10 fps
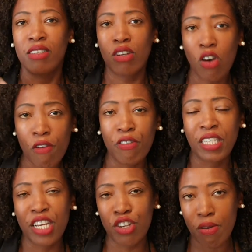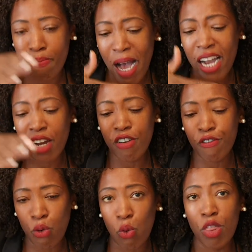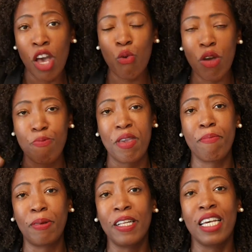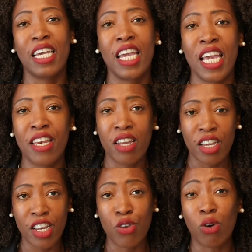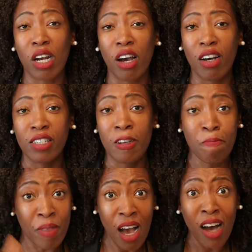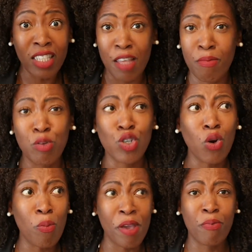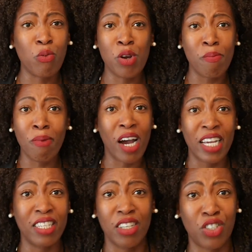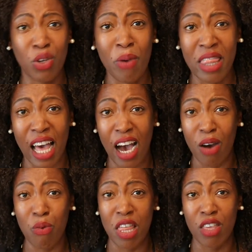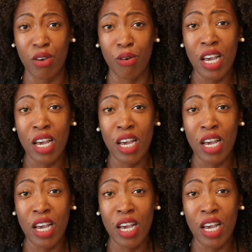conversation back and forth with people in your class. Ask them. I'm sure people wouldn't mind doing that with you.